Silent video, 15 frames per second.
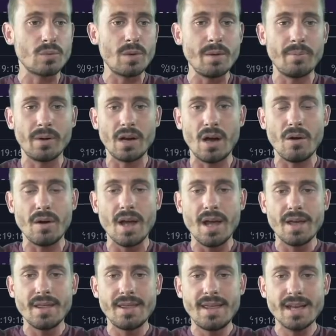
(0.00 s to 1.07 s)
we below
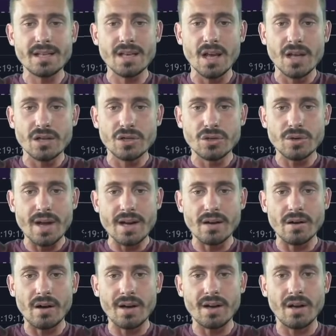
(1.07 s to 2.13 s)
this trend
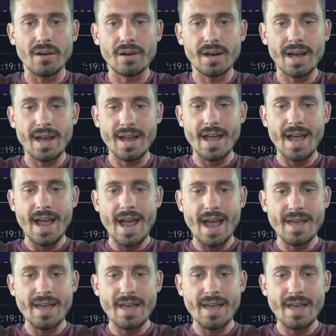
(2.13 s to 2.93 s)
line, okay,